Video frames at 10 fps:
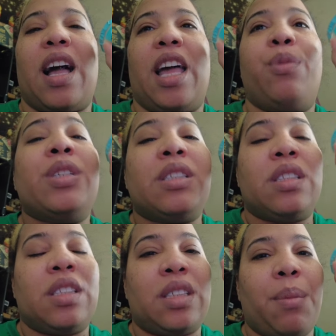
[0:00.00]
It
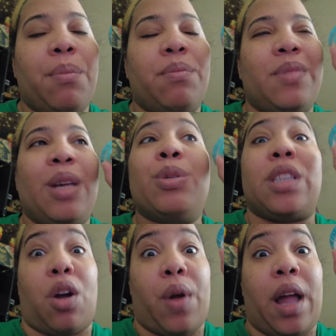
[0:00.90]
was some it
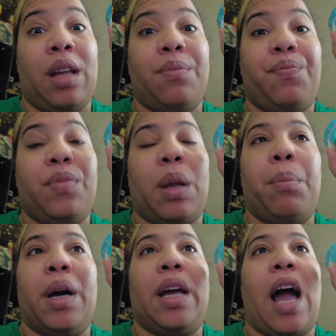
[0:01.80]
was alright,
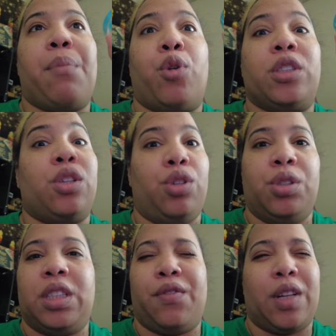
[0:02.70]
but I more so
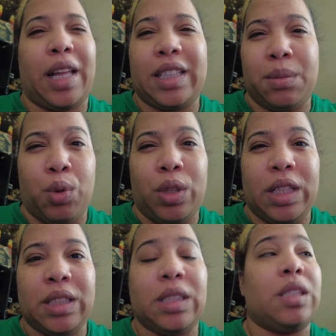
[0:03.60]
used it for like
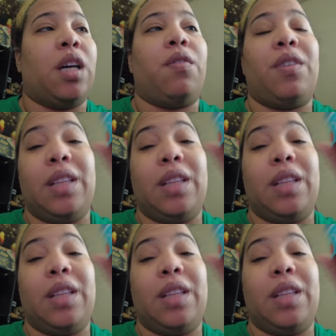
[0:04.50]
smoothies and stuff.